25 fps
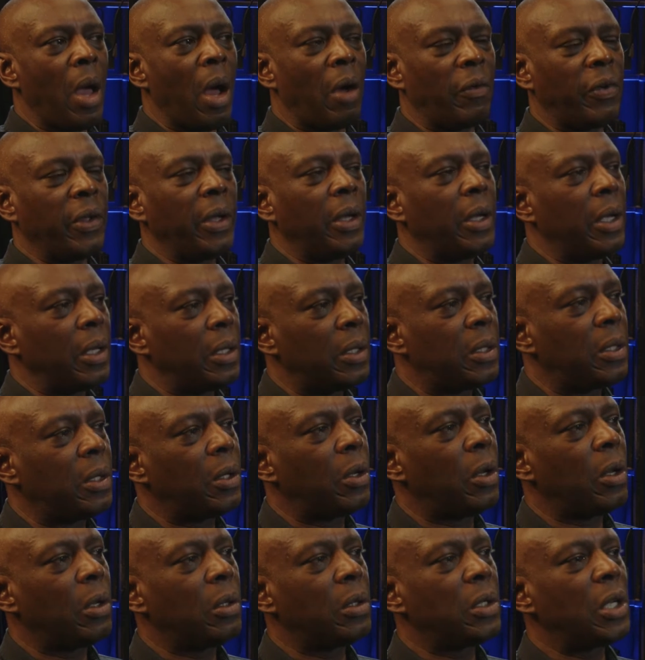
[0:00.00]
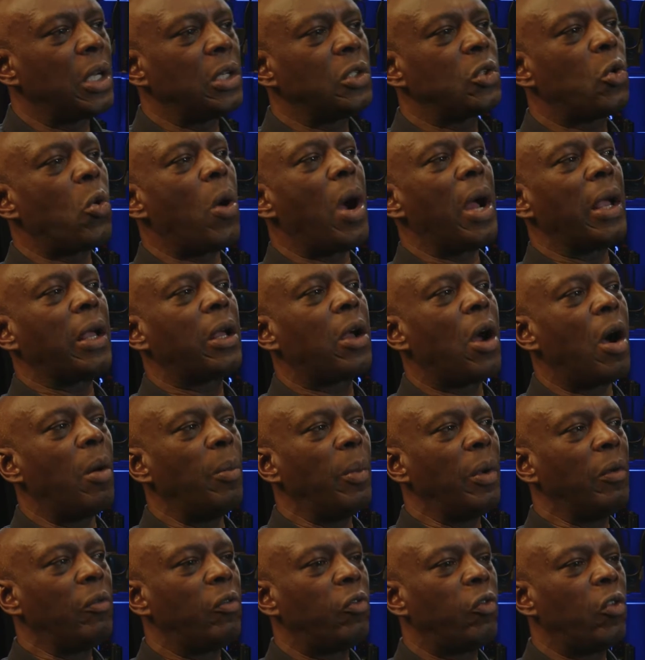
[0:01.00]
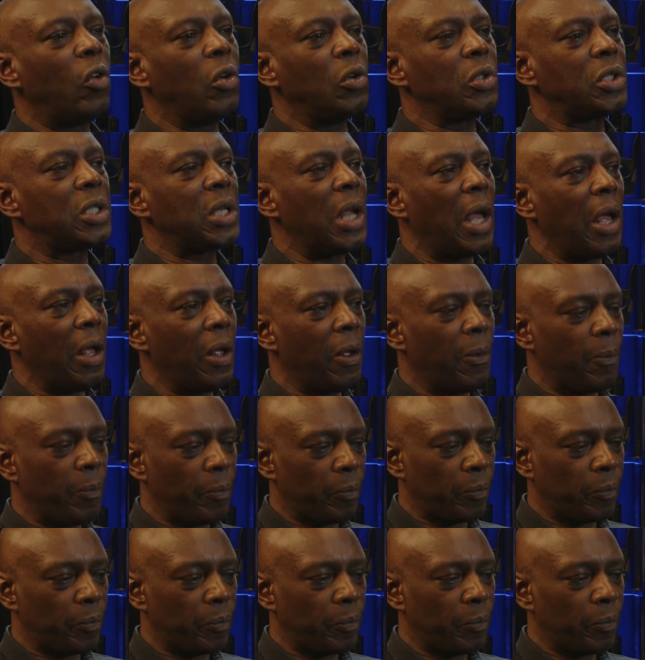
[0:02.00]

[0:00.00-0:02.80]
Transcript: I think it is quite common for, say,